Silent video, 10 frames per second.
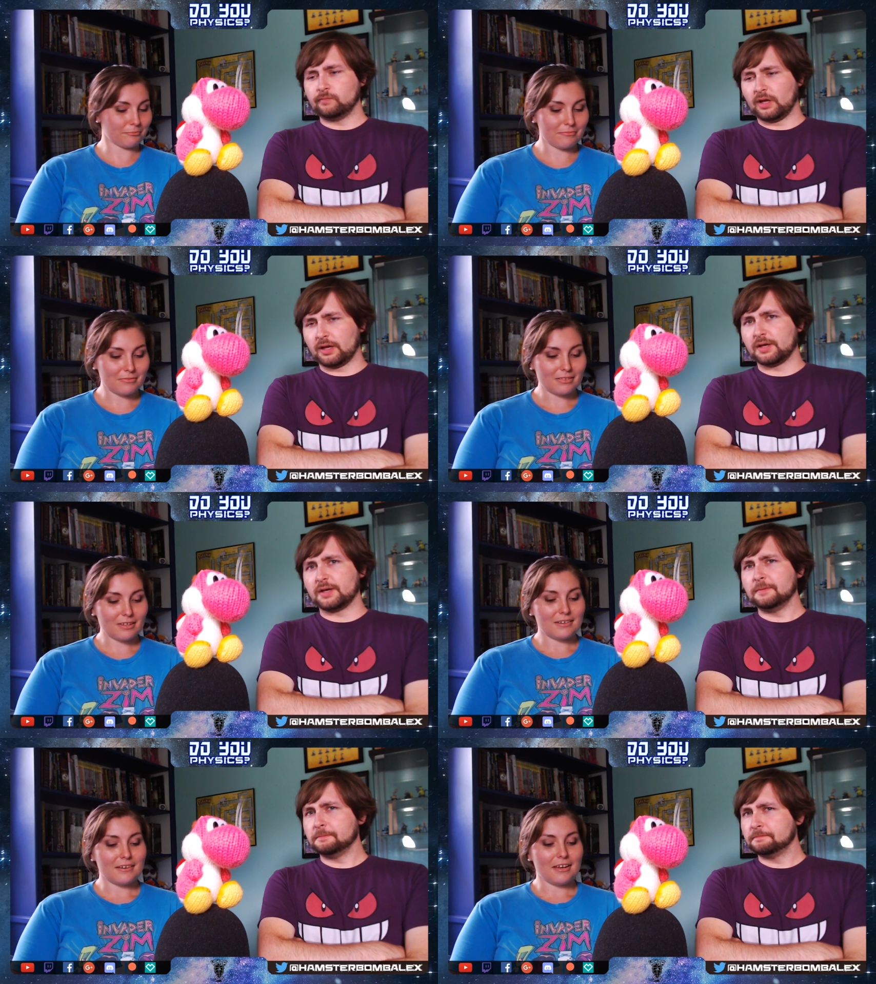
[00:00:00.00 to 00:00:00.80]

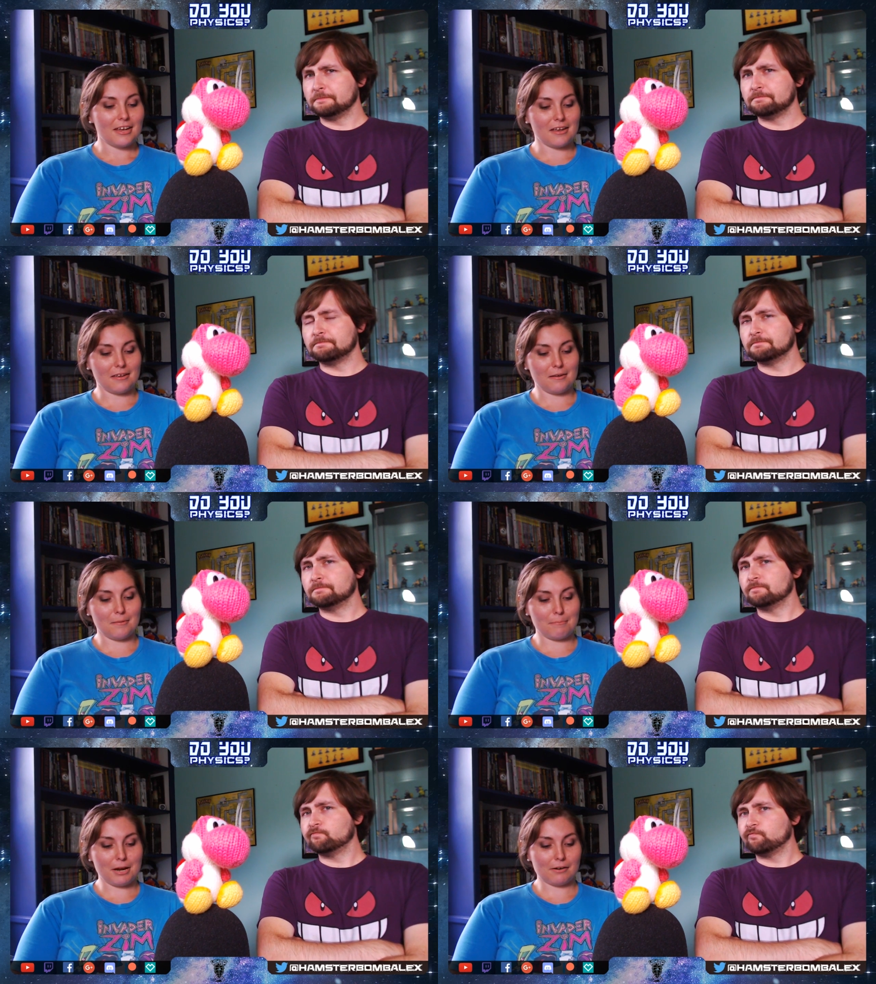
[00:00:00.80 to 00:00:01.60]
Speaker 1: Okay.
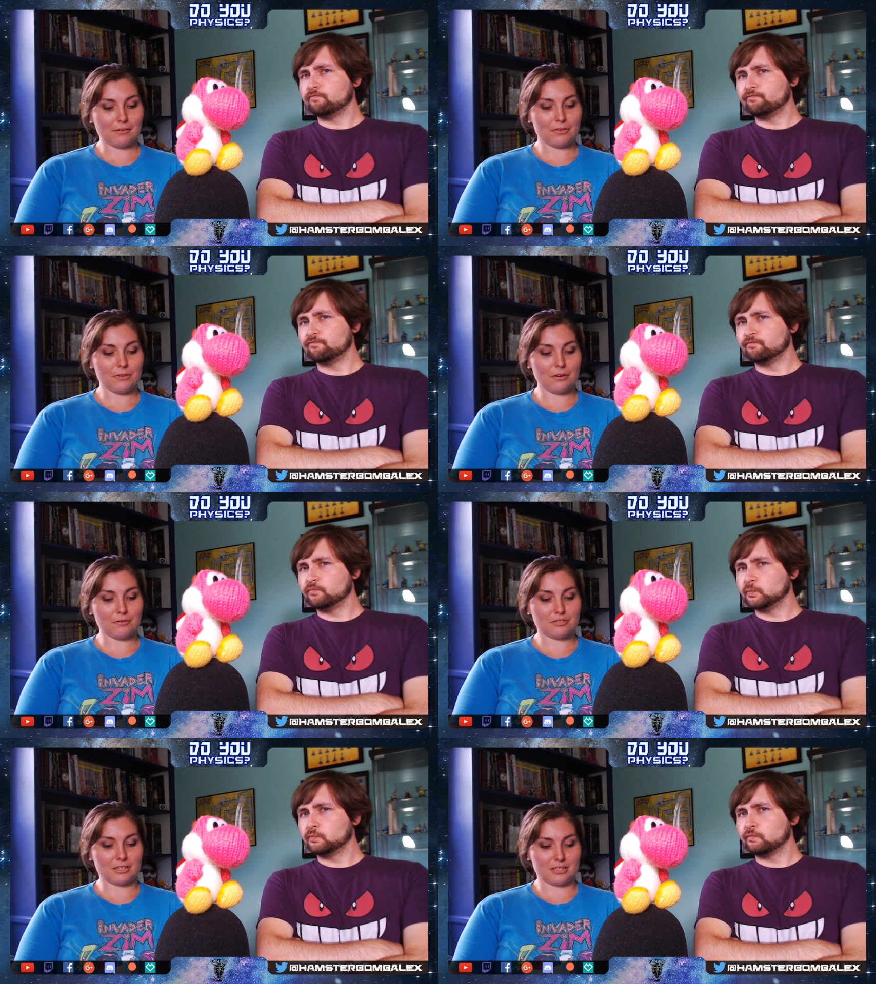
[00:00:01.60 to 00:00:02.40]
In
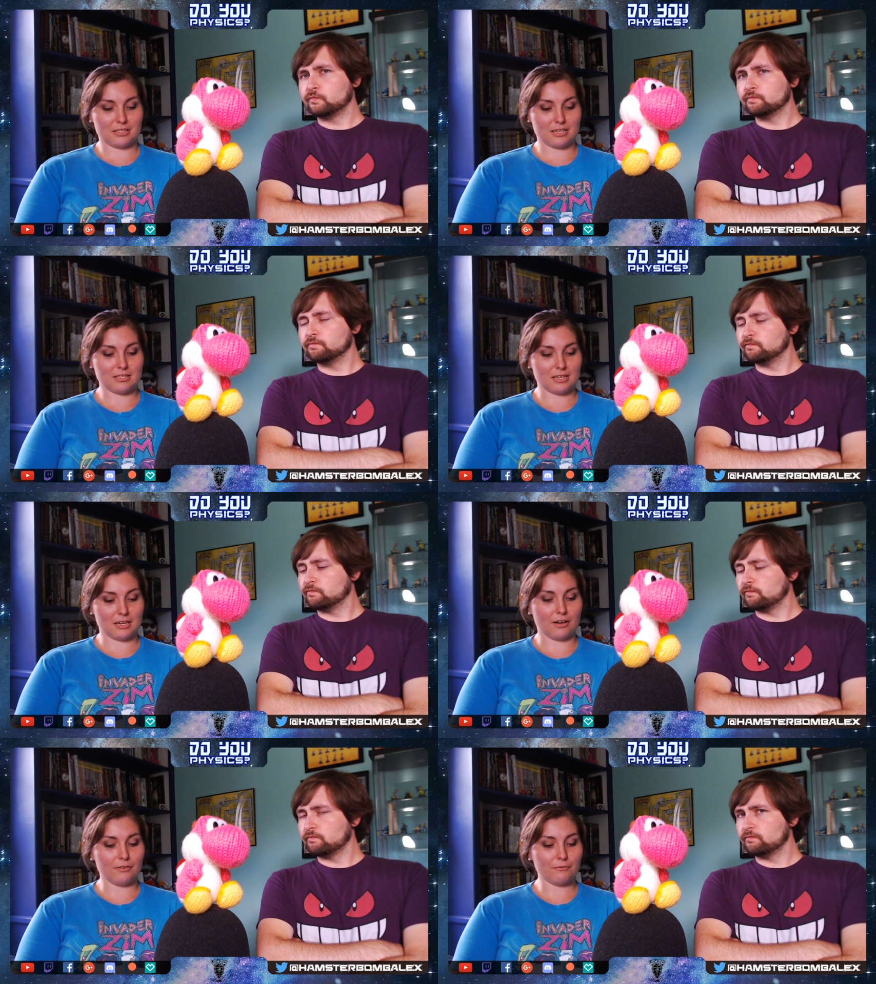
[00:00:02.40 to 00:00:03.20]
parthenogenesis,
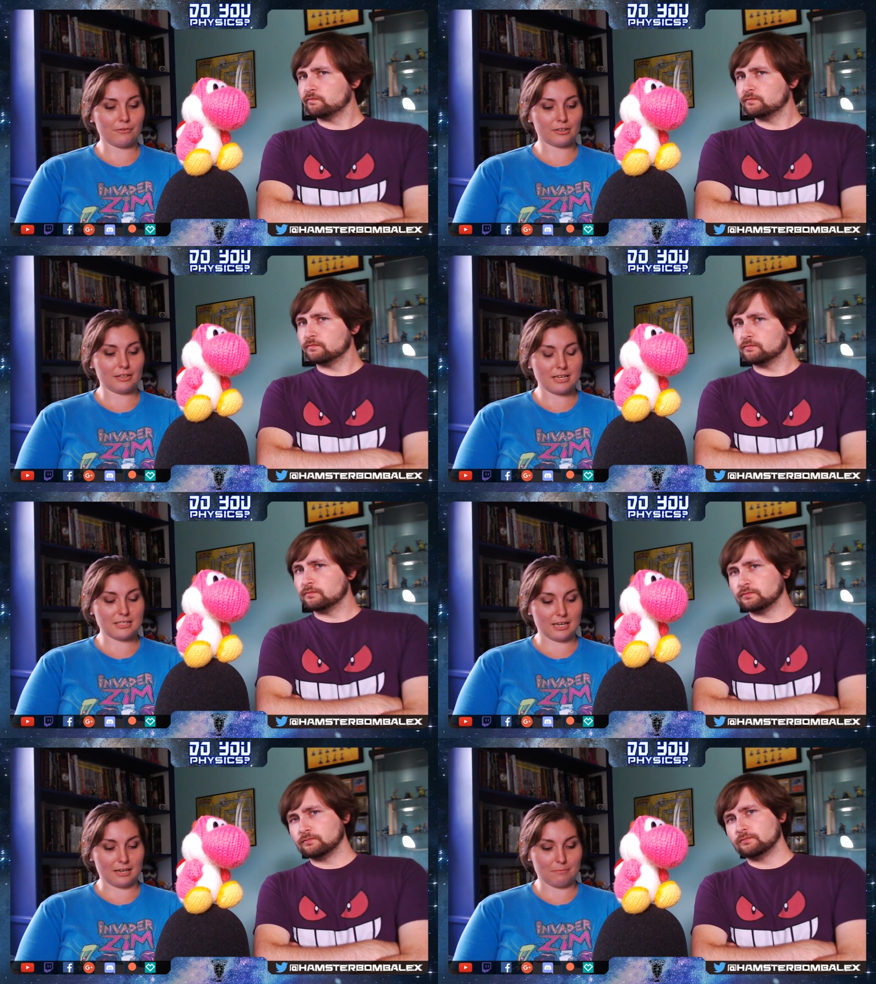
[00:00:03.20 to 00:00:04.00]
an
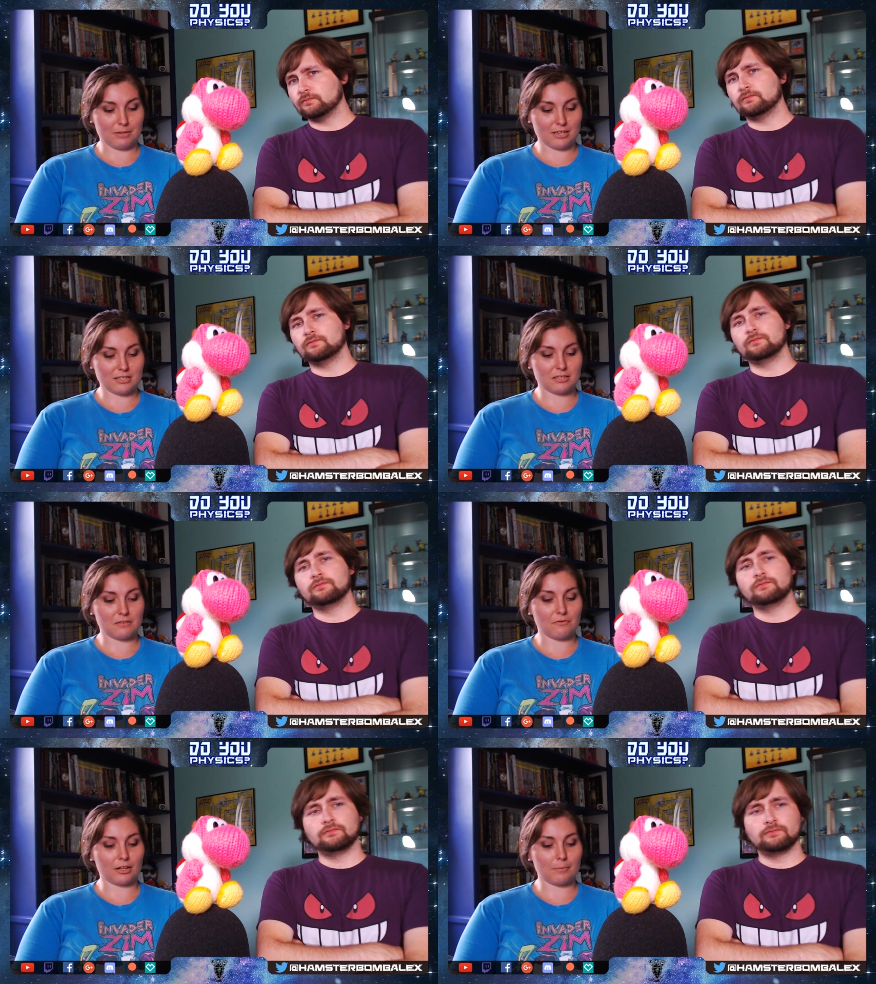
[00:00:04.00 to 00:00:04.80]
unfertilized egg begins to
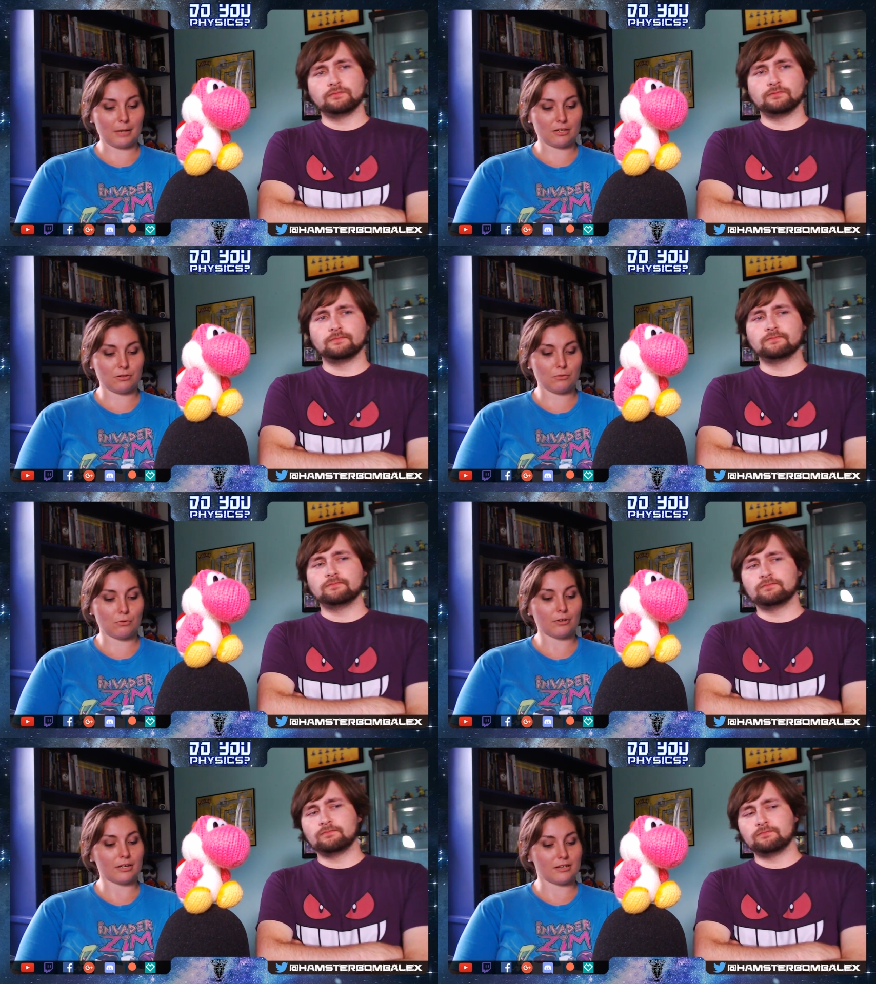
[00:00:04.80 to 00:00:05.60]
develop a new
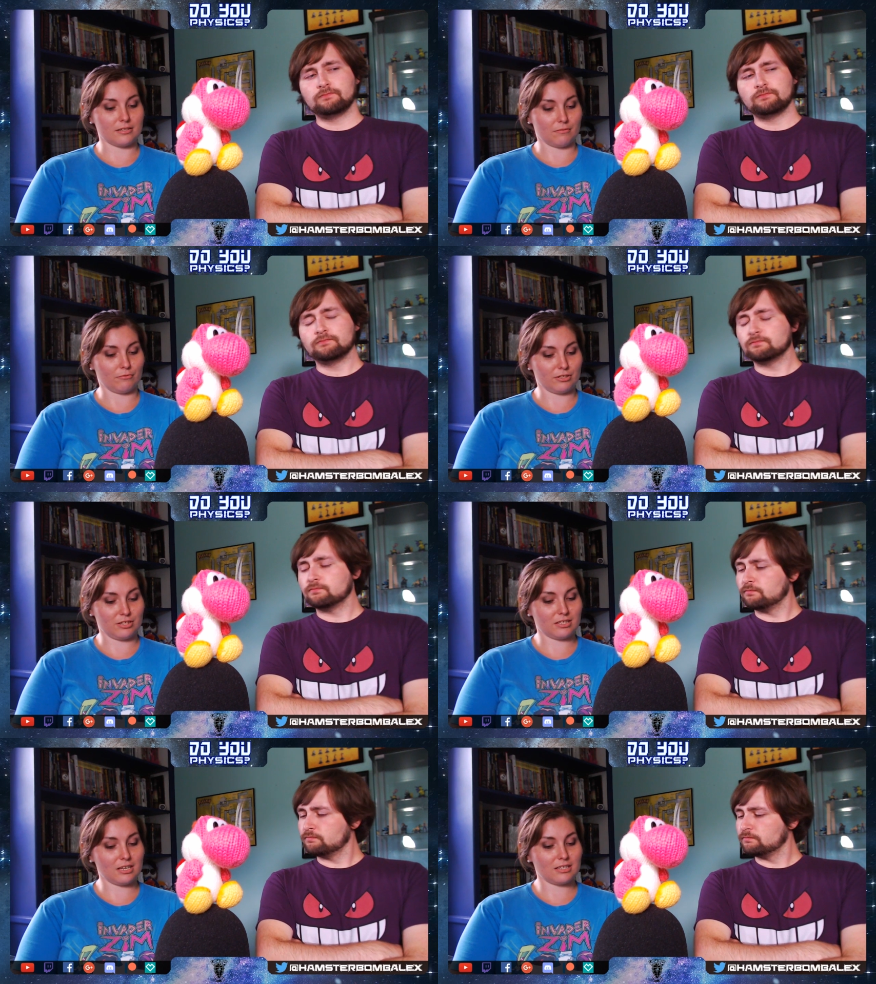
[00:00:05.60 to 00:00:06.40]
organism,
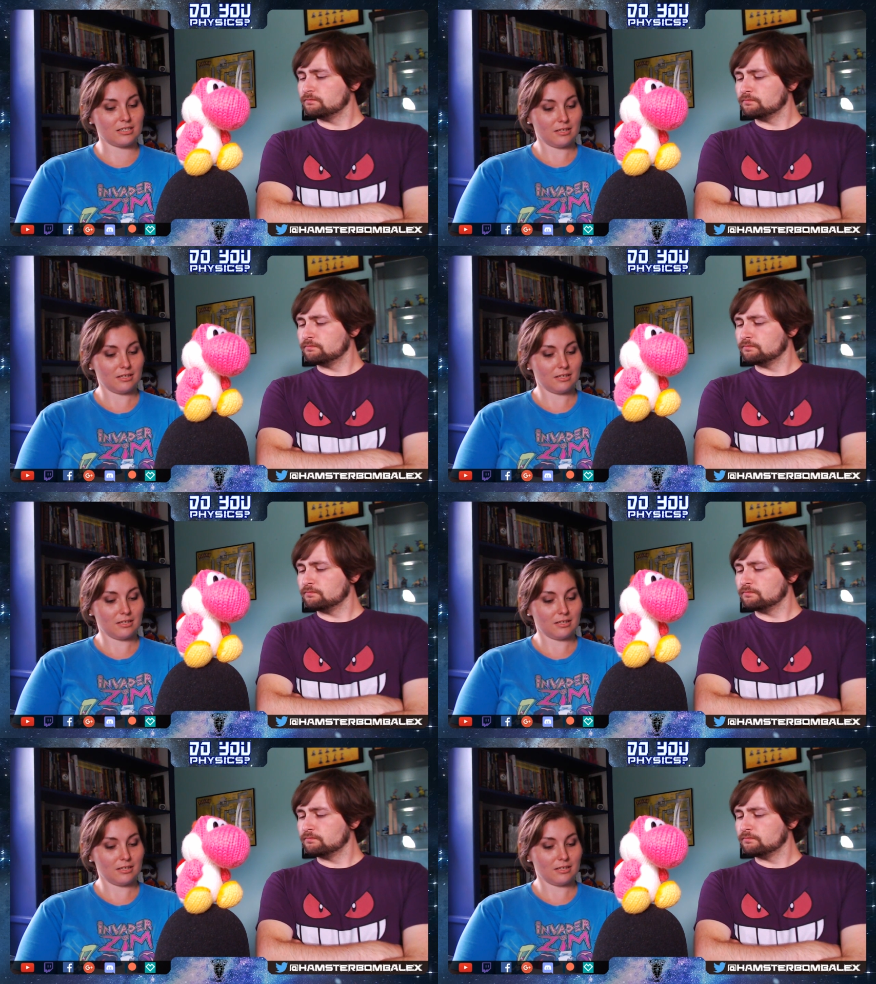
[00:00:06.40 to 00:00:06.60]
which is ne-